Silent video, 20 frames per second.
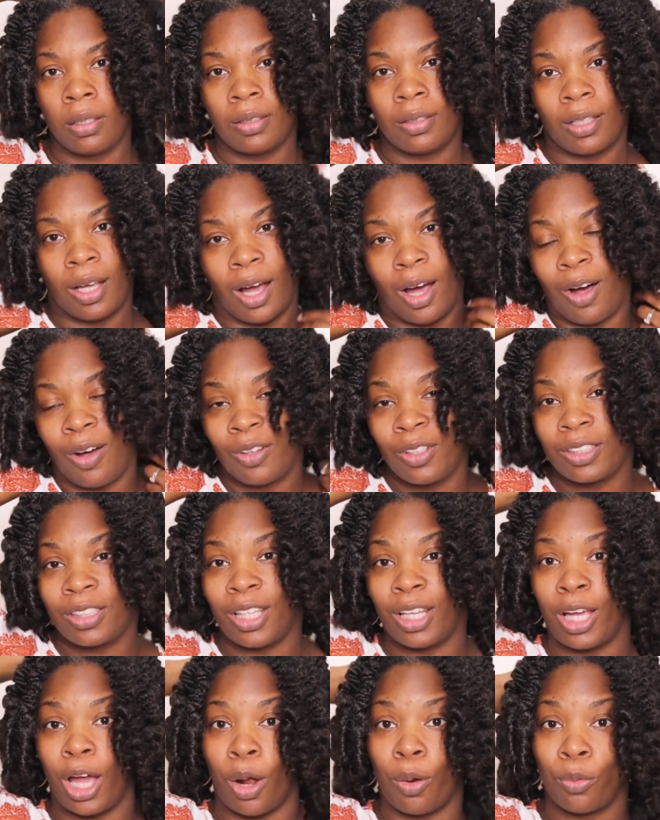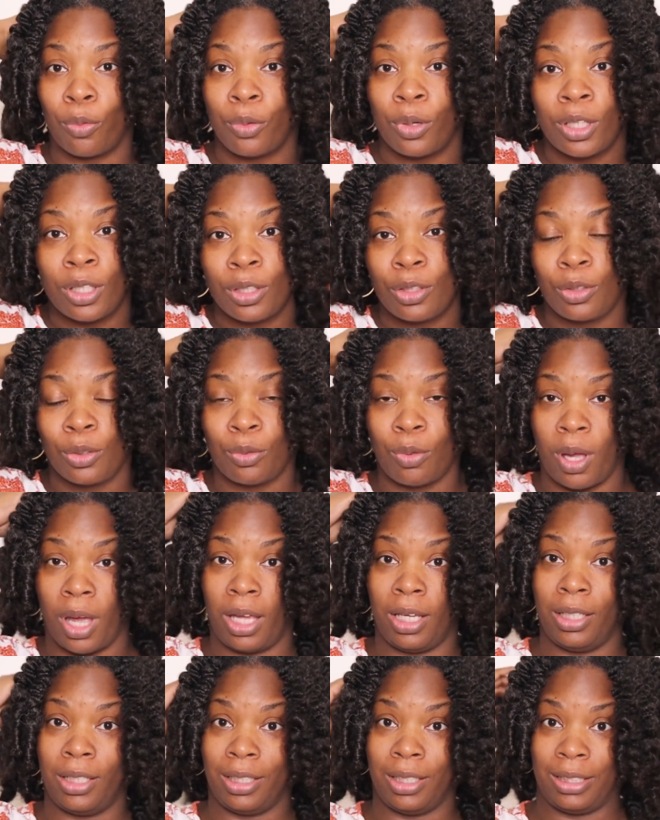The only thing I really do
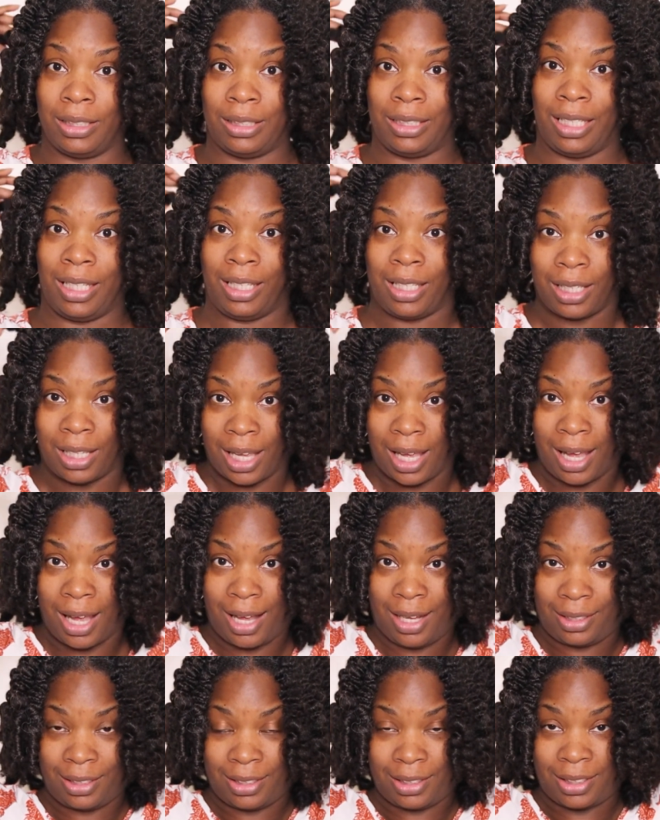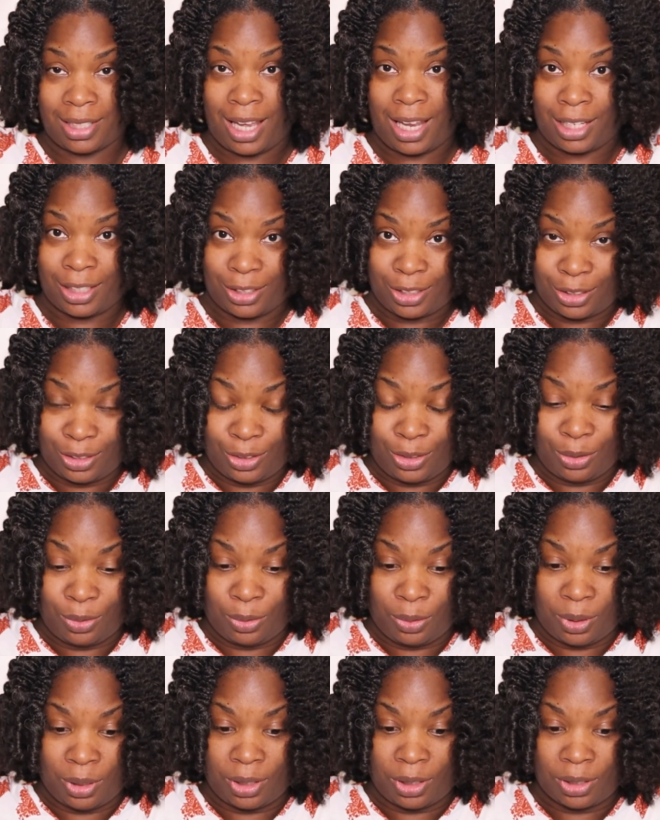hate is that I decided to
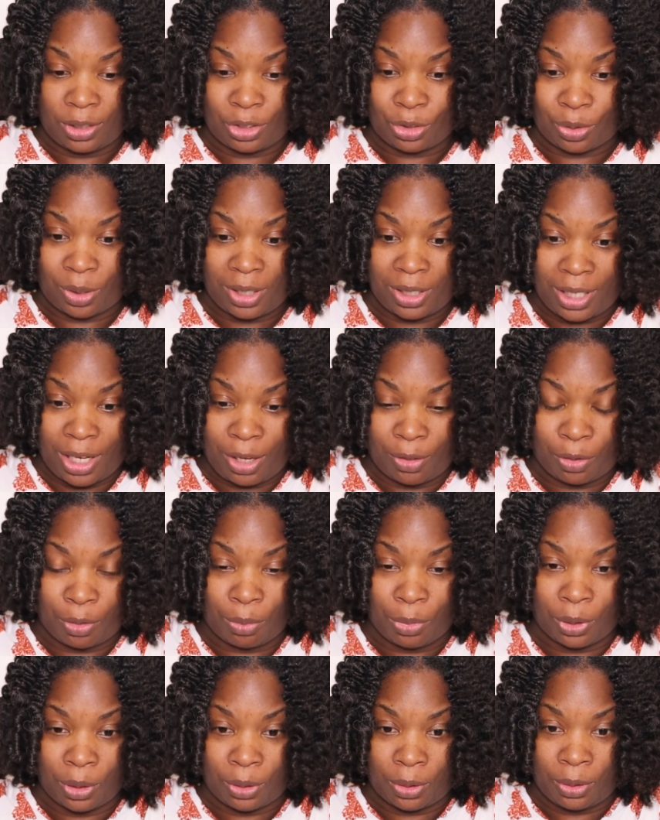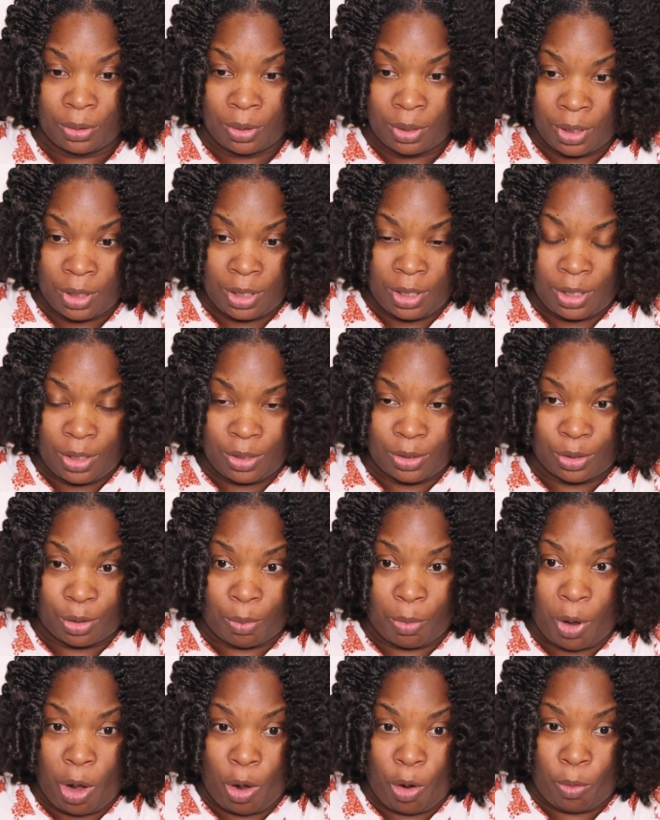do it straight down the middle. So
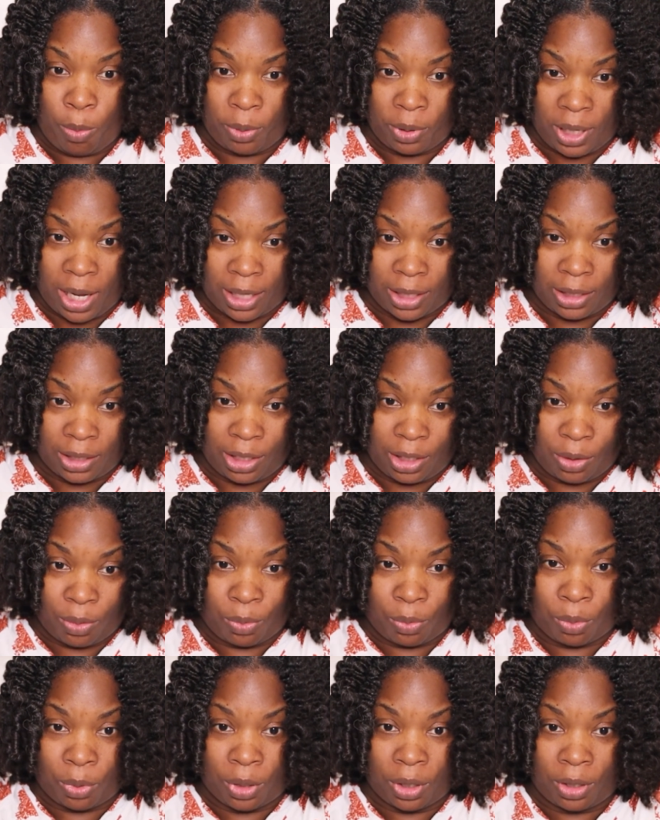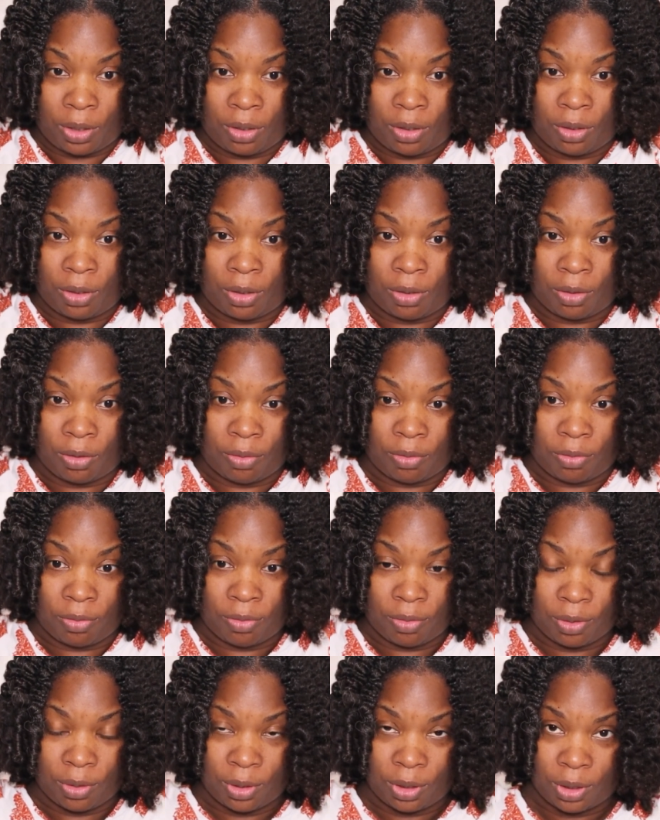I'm hoping I can get rid of
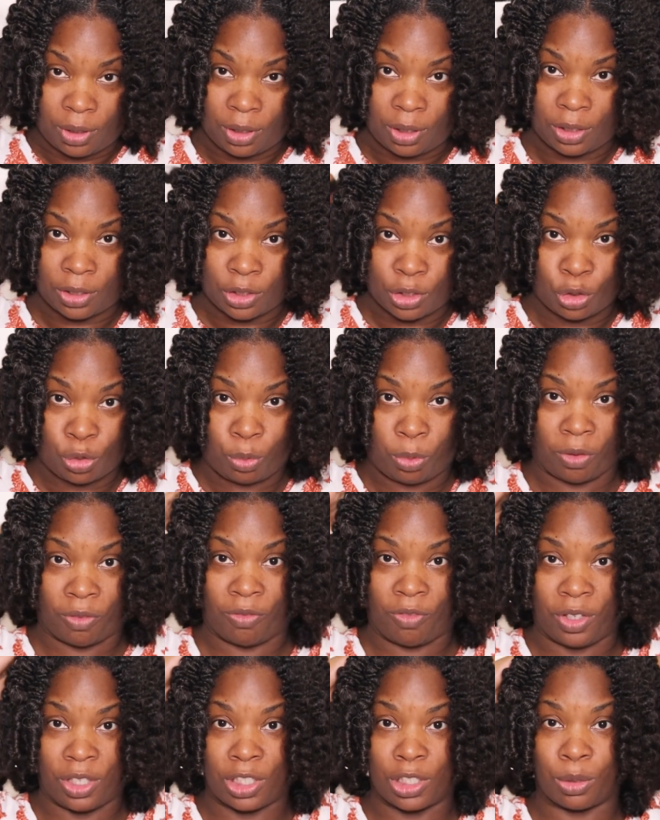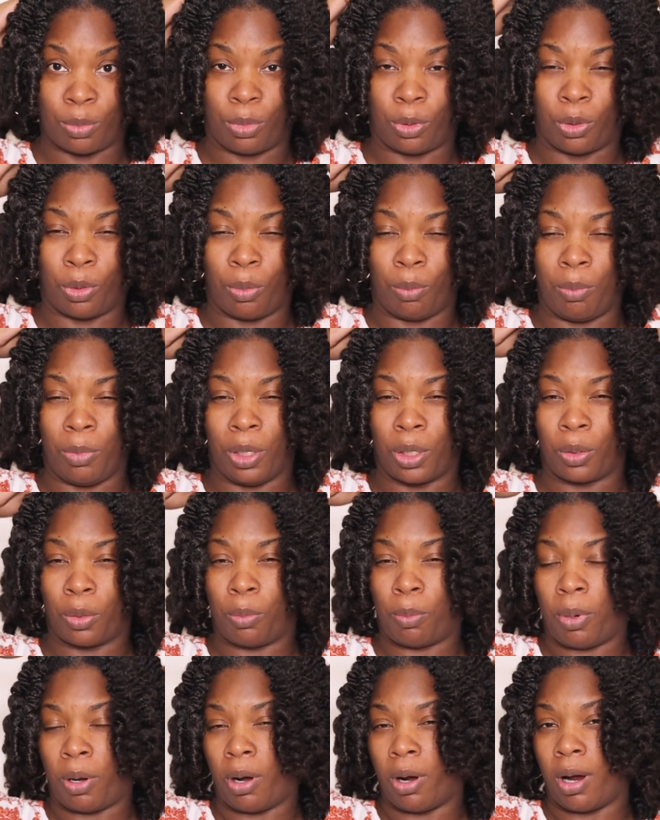a super visible
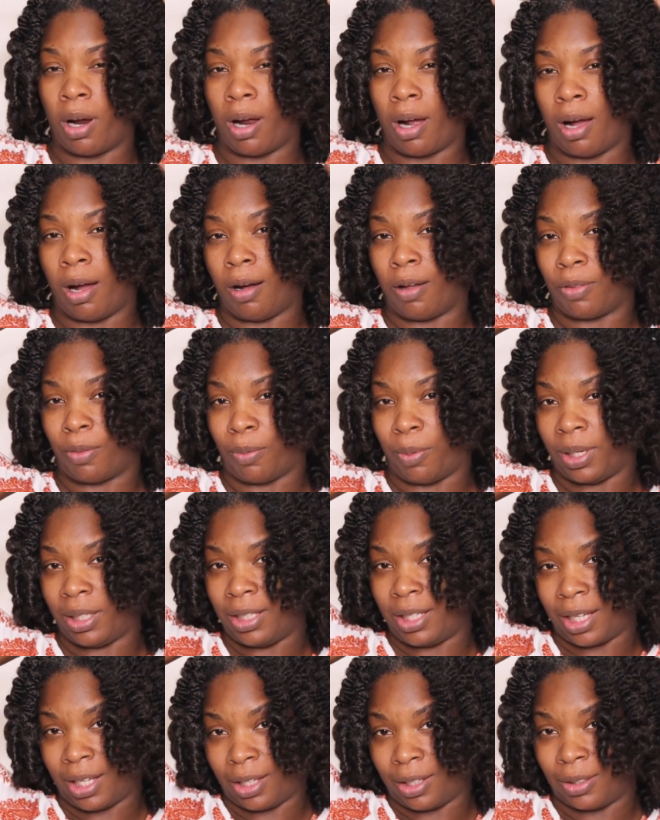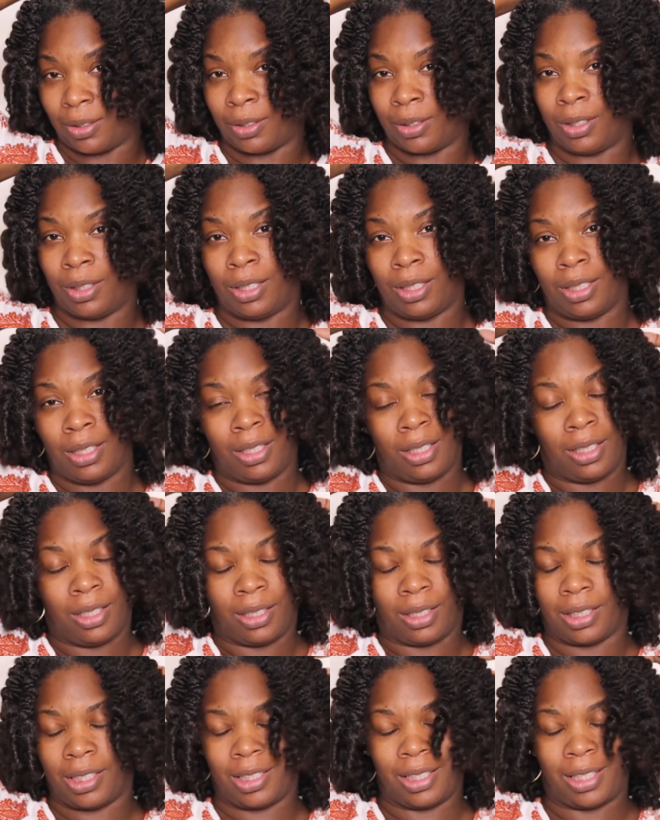middle part all the way down.
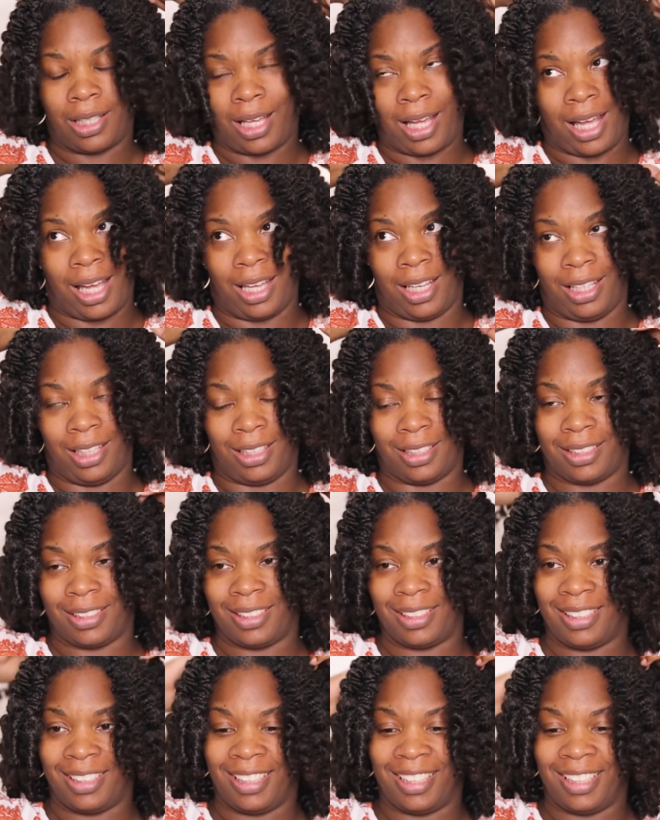I hate it.